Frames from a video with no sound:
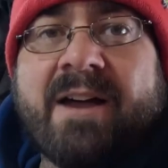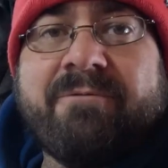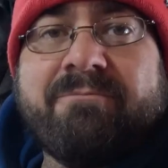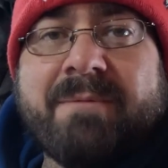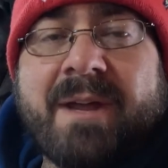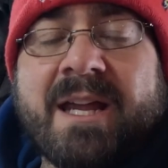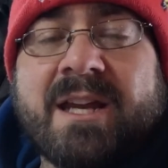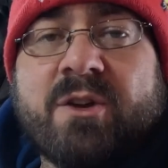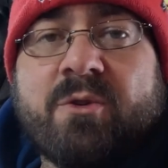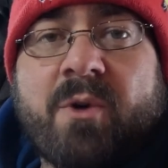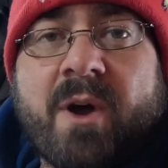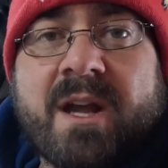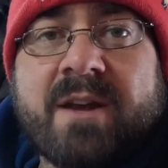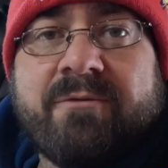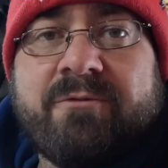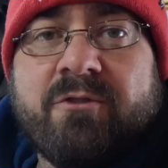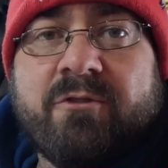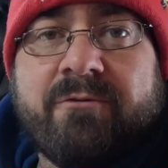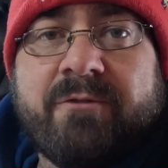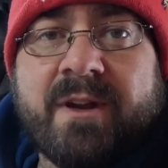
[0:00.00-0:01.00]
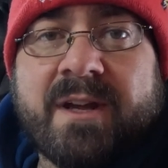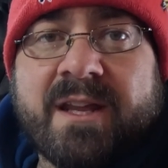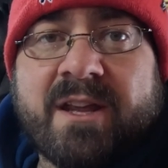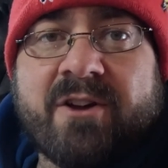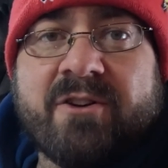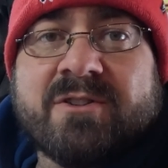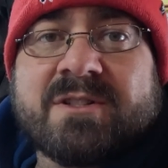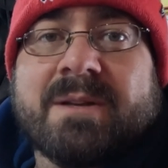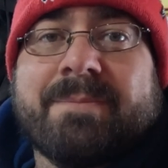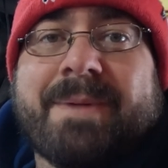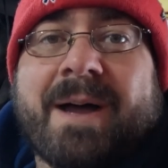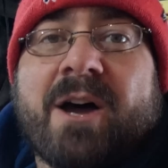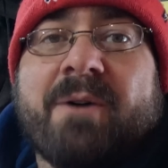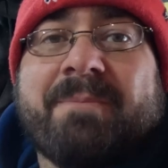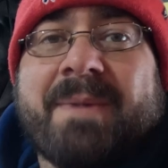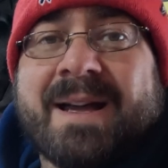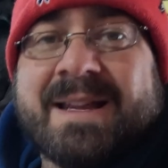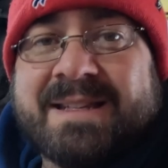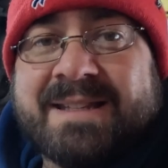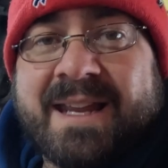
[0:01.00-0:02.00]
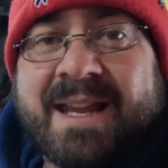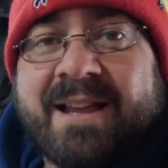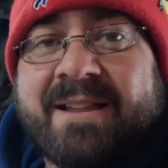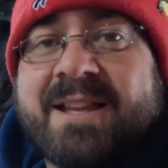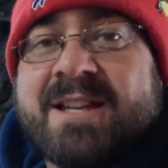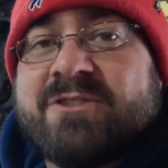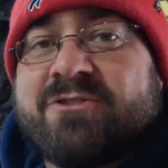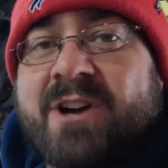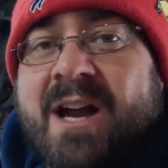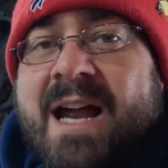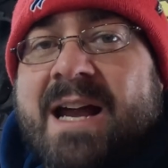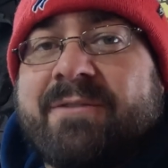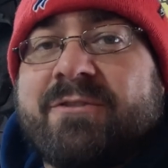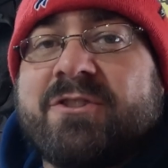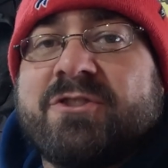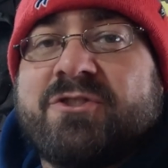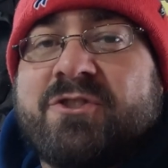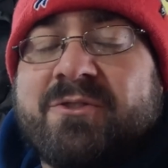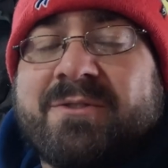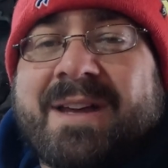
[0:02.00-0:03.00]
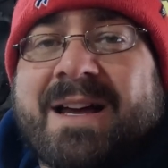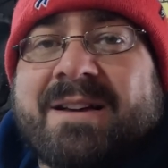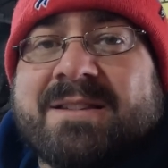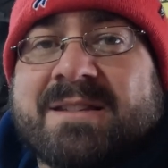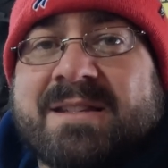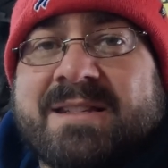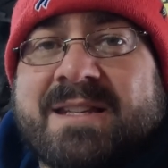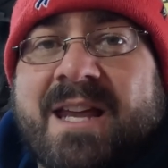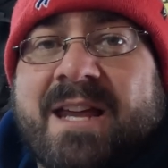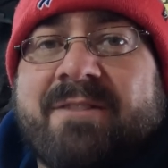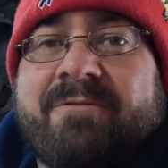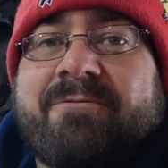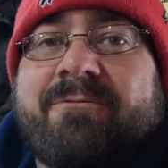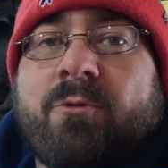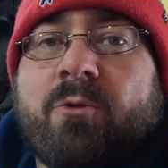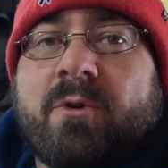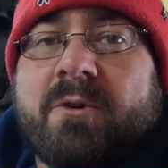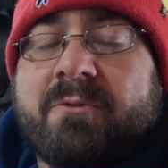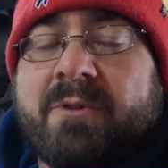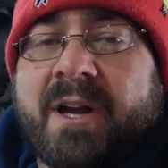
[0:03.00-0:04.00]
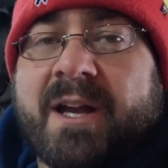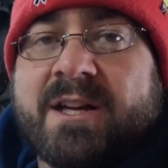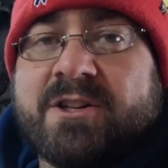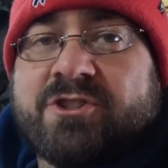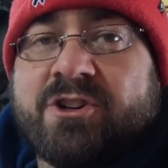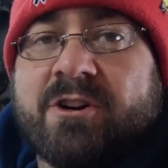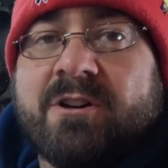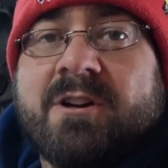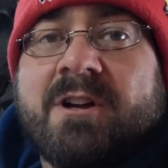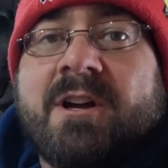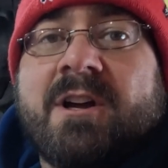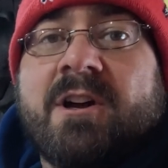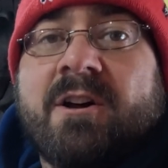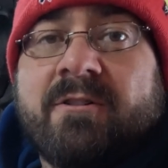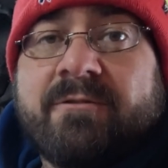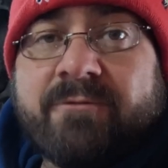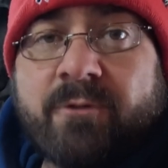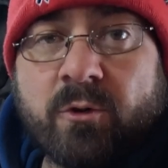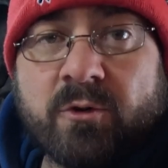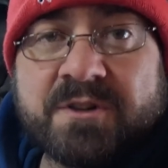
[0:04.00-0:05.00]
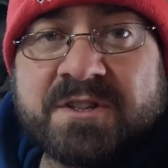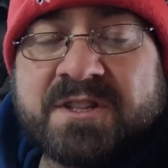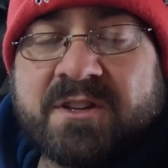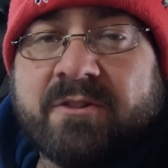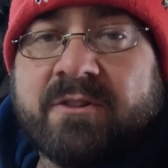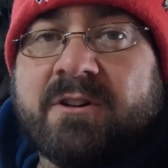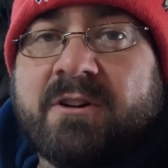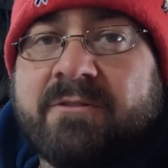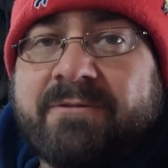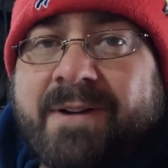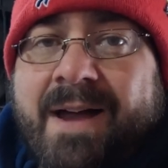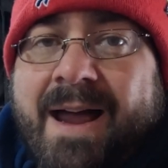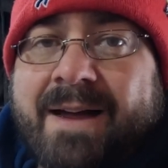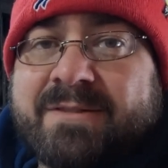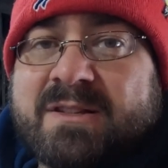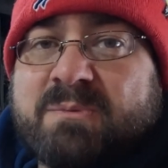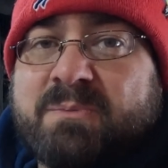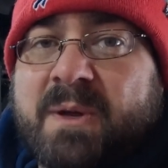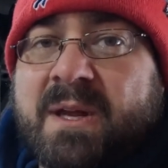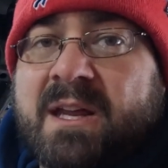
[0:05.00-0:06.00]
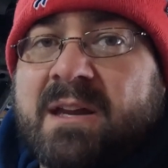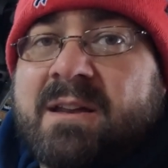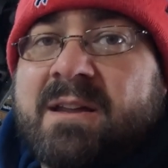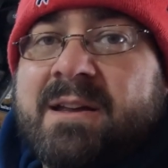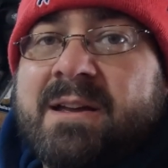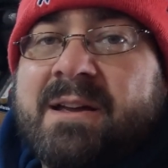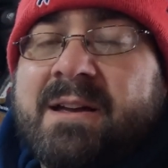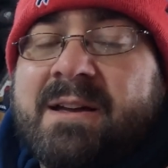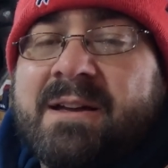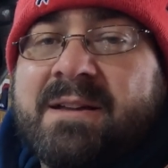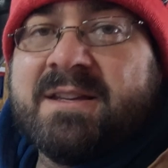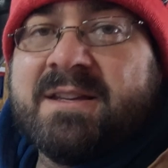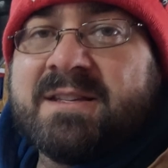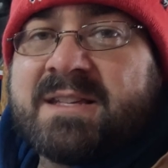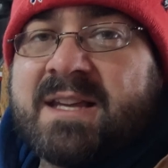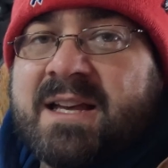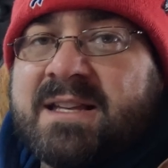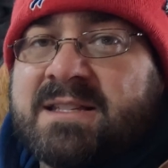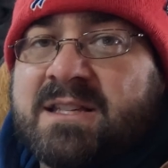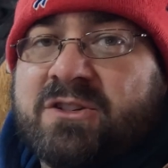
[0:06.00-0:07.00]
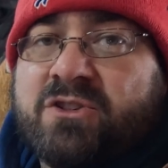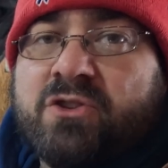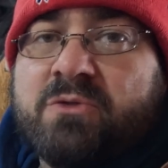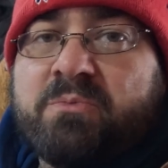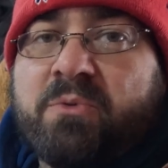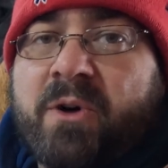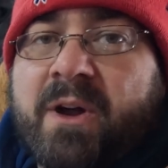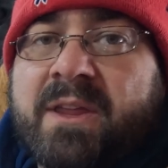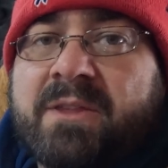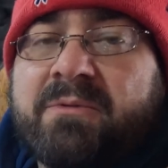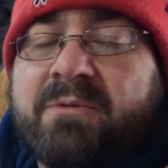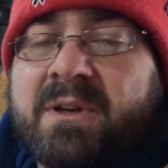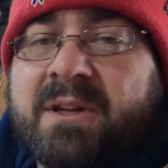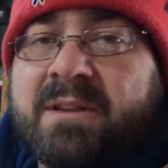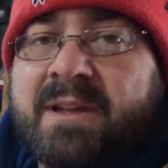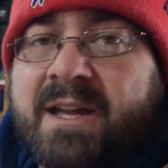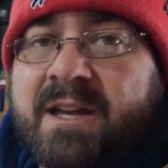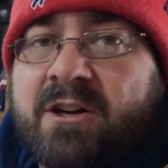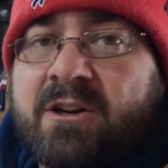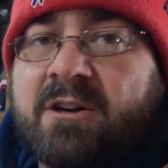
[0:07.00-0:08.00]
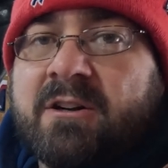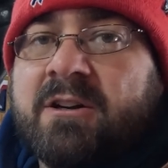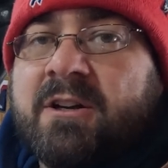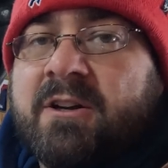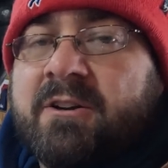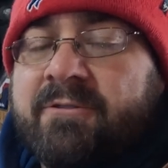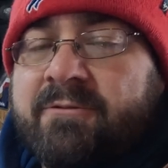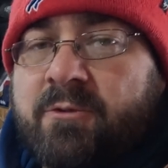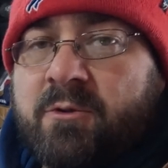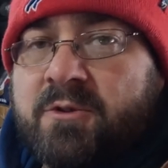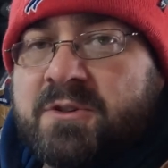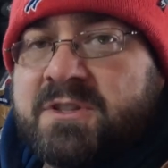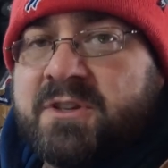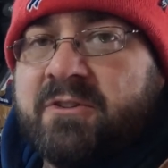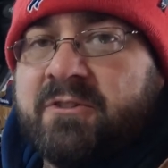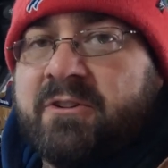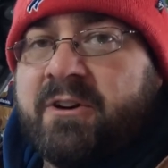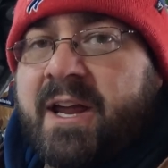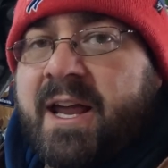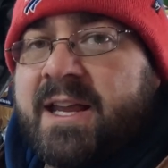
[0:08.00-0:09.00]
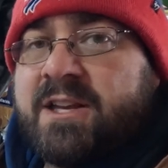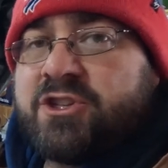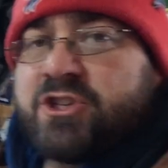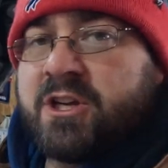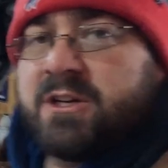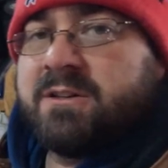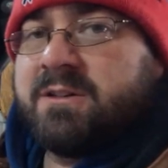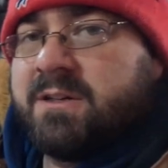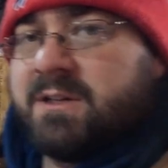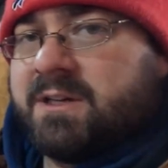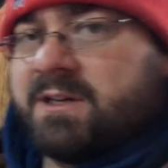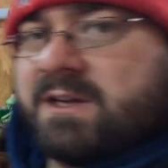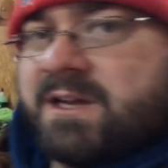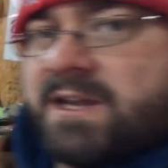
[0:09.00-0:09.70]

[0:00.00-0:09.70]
I've made quite a few videos about my daily driver 2010 Ford Ranger, four cylinder five speed. This has the 2.3 liter four cylinder engine